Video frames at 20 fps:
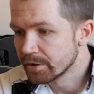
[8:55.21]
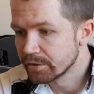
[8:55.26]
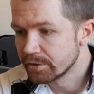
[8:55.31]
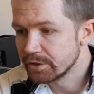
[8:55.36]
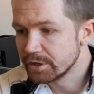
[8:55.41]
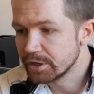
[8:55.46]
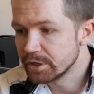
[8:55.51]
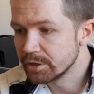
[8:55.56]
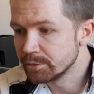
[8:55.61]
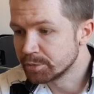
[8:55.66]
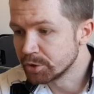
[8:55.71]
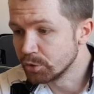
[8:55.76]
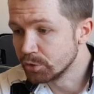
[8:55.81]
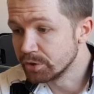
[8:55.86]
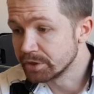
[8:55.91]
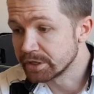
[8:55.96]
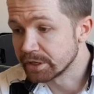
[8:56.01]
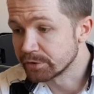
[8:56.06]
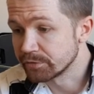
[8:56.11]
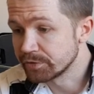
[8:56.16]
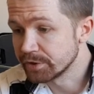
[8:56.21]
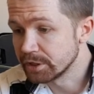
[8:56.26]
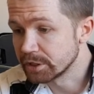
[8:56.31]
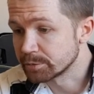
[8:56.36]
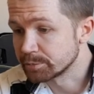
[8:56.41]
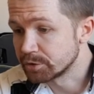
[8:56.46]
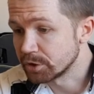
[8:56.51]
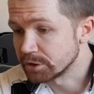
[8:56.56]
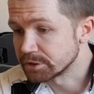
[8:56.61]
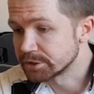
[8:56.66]
The brewing and
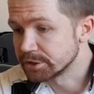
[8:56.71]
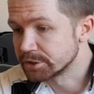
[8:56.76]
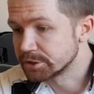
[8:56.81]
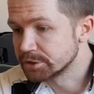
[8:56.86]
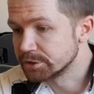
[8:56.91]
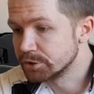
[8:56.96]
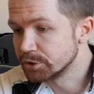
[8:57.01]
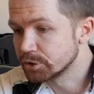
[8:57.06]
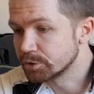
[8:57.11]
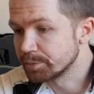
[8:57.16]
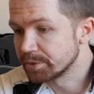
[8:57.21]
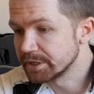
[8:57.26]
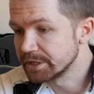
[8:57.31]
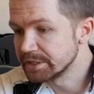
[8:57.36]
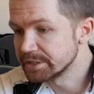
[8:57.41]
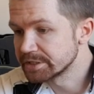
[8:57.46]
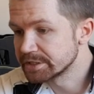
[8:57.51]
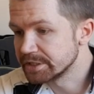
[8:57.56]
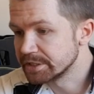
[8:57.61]
filling process took place